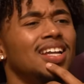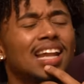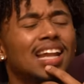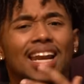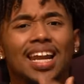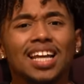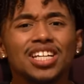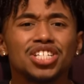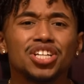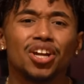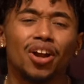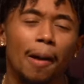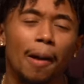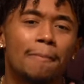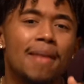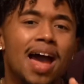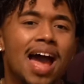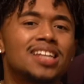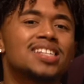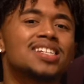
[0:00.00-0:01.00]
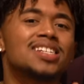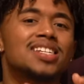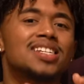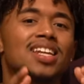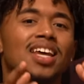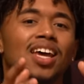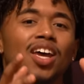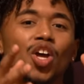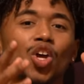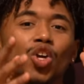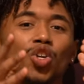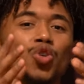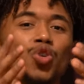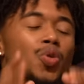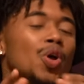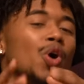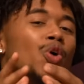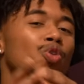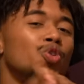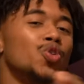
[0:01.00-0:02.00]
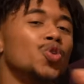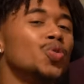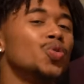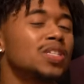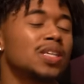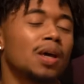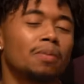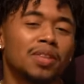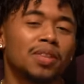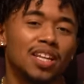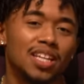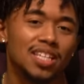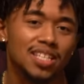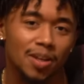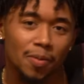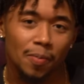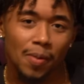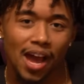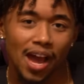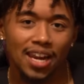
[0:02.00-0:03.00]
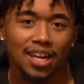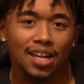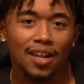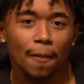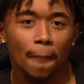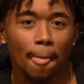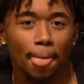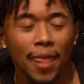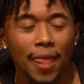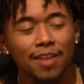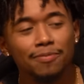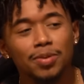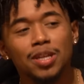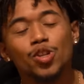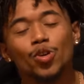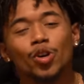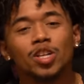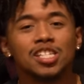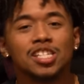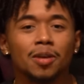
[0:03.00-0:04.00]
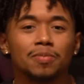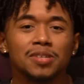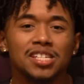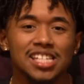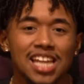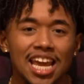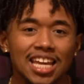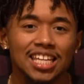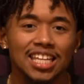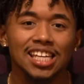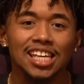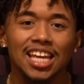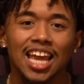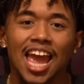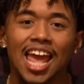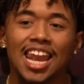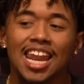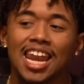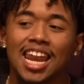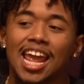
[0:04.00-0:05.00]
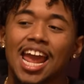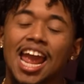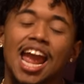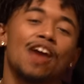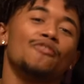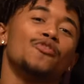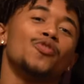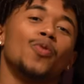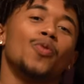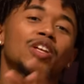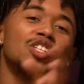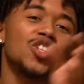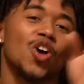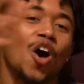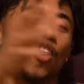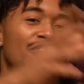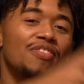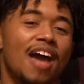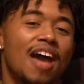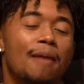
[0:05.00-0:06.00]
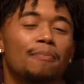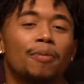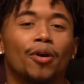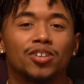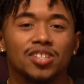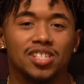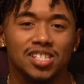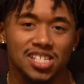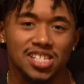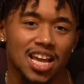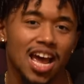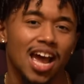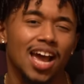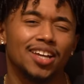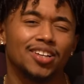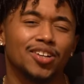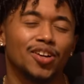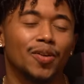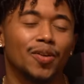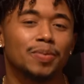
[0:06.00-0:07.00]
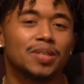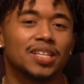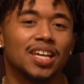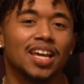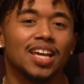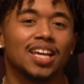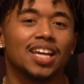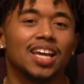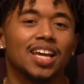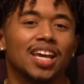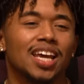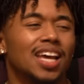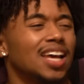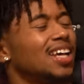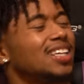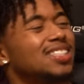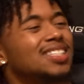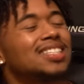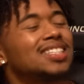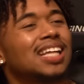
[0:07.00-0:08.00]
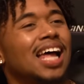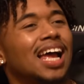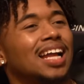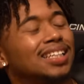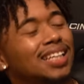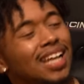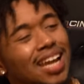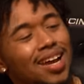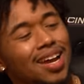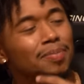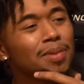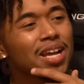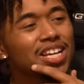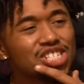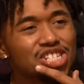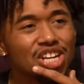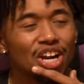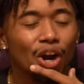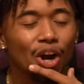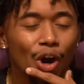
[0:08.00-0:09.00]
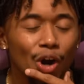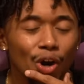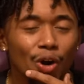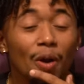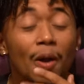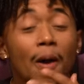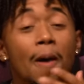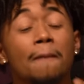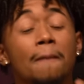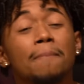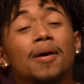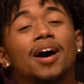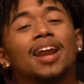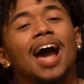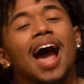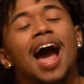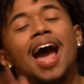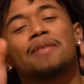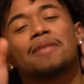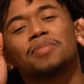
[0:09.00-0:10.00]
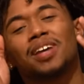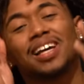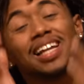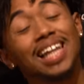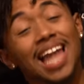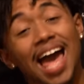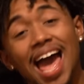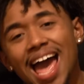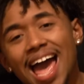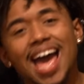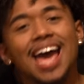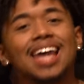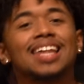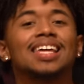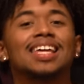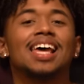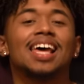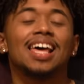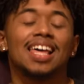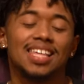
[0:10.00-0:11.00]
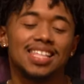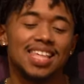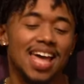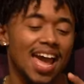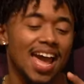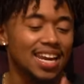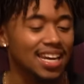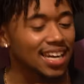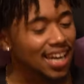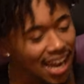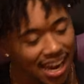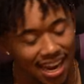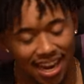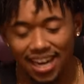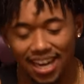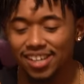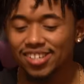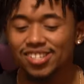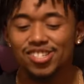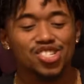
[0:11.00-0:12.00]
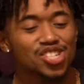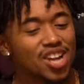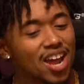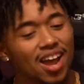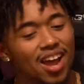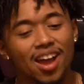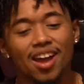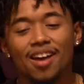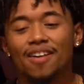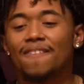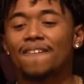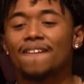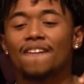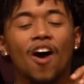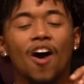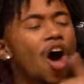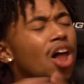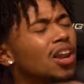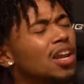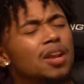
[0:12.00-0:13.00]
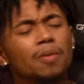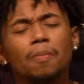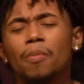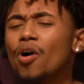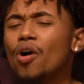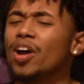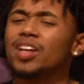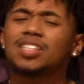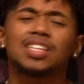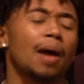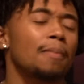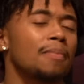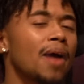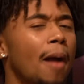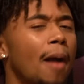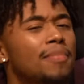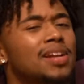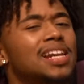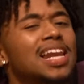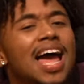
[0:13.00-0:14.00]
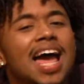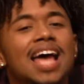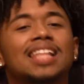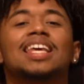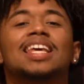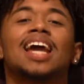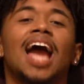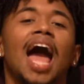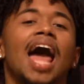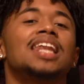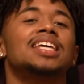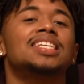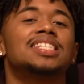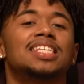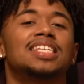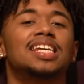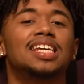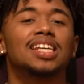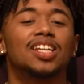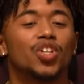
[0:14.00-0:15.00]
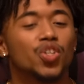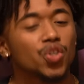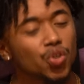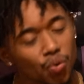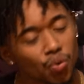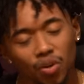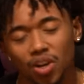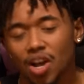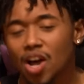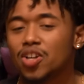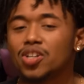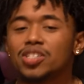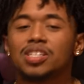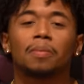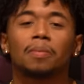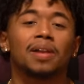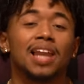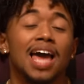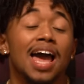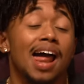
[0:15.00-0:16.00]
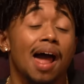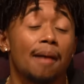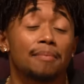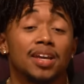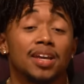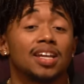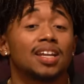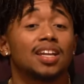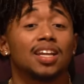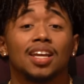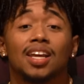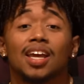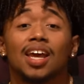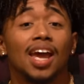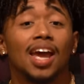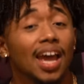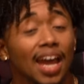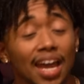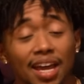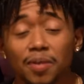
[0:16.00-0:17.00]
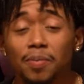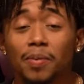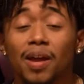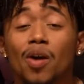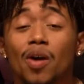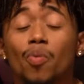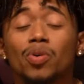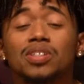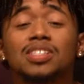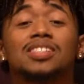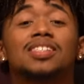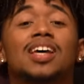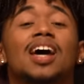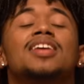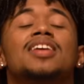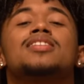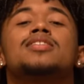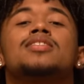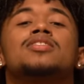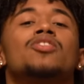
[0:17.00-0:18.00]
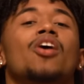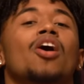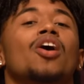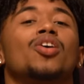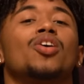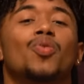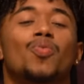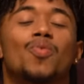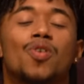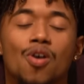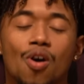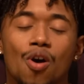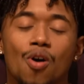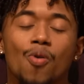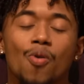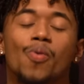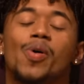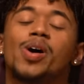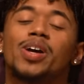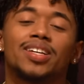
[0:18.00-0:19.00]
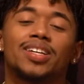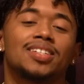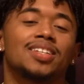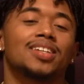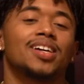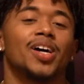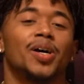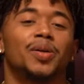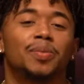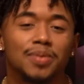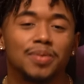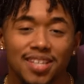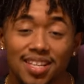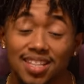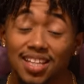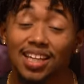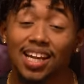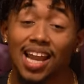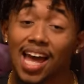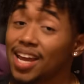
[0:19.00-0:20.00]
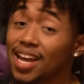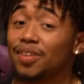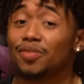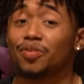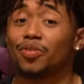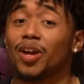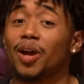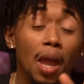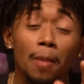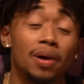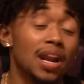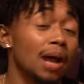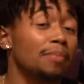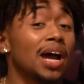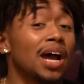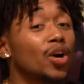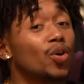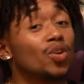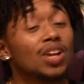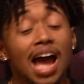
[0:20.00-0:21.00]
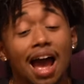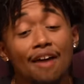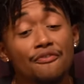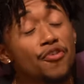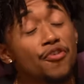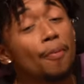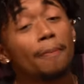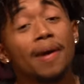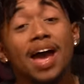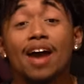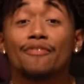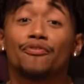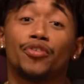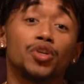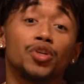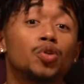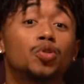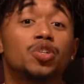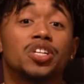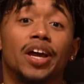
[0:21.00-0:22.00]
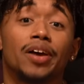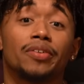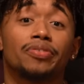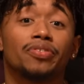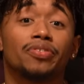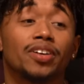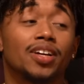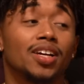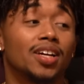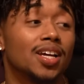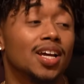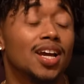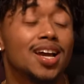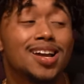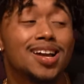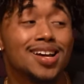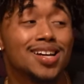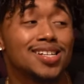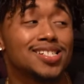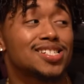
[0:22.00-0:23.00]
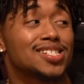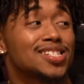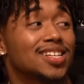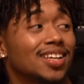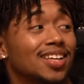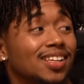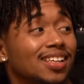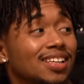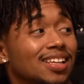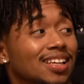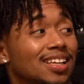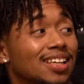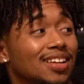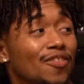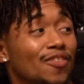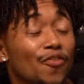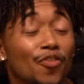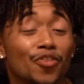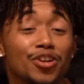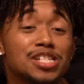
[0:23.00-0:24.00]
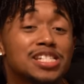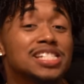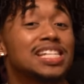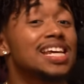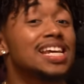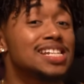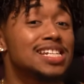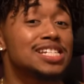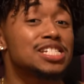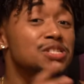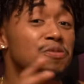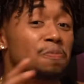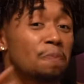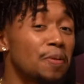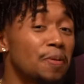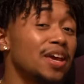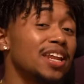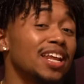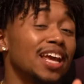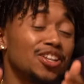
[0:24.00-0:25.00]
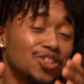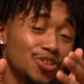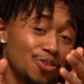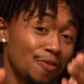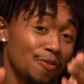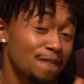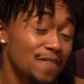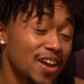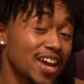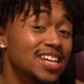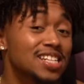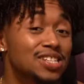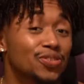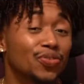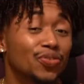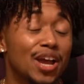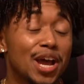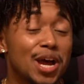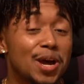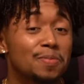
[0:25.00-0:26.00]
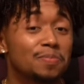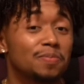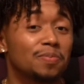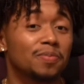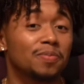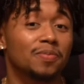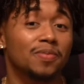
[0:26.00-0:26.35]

like that shit. Imagine you don't do something to somebody, they've been doing something sneaky, and then everyone's on that person's side. You know what I'm saying? This is like, damn, that shit hurt. But I'm glad that Nate, Jeff, all of them boys, I'm, I'm glad they got to see the true colors. I'm glad, I mean, hey man, what's done in the dark will always come to the light, fam. But I'm not gonna lie, I feel bad for you, Jeff. Cause for Cid to spit in your face, fam,